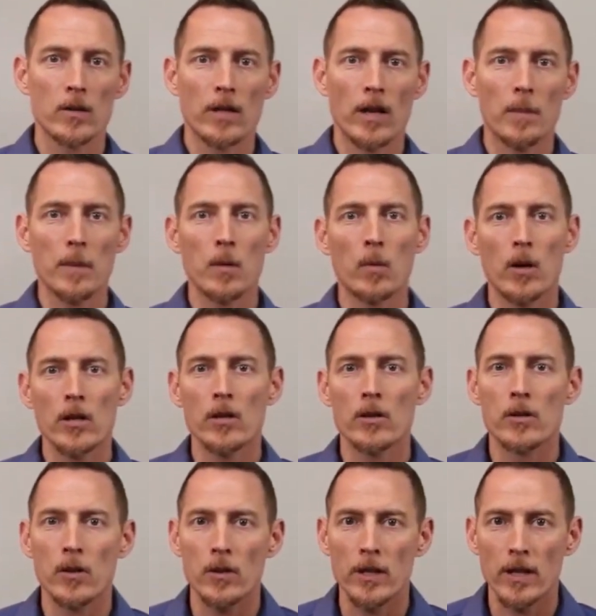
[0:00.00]
tell me where you're
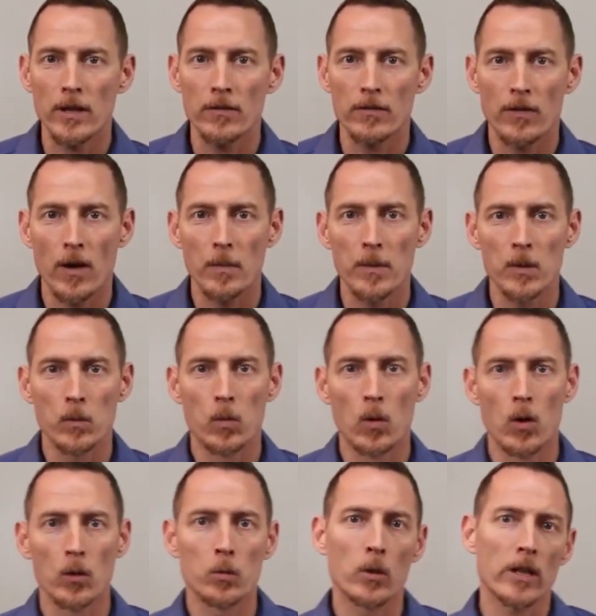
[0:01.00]
tuning in from in the world.